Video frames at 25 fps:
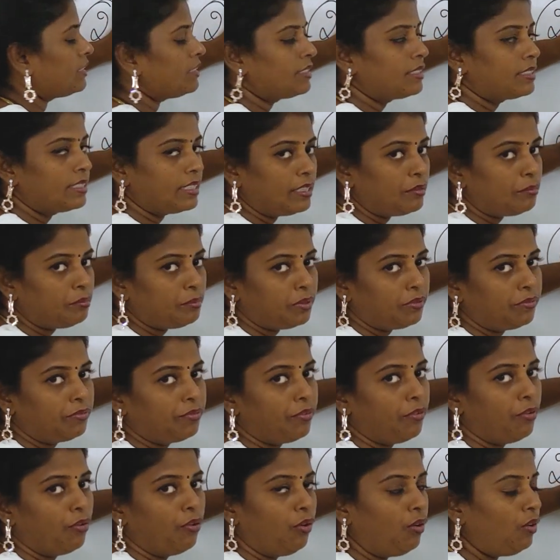I said
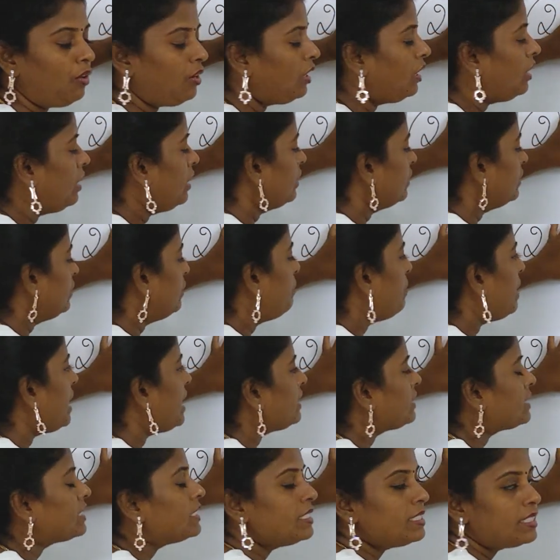before, the
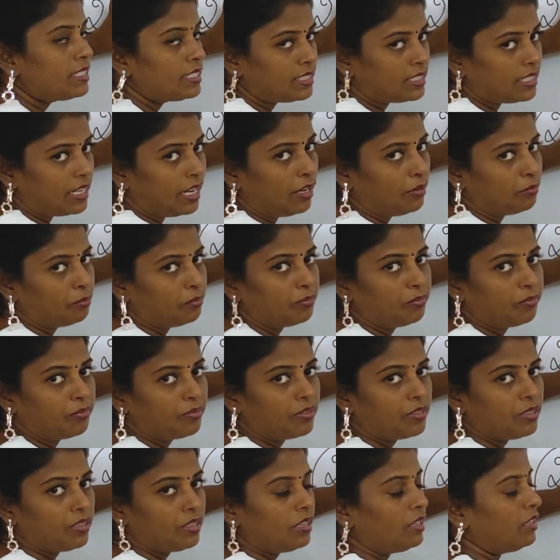base is same.
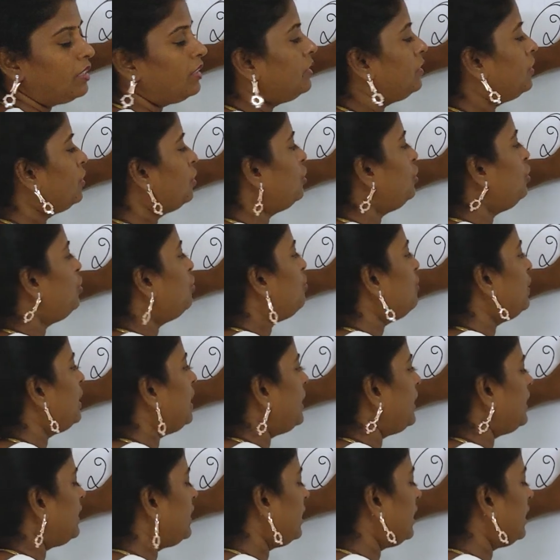In the numerator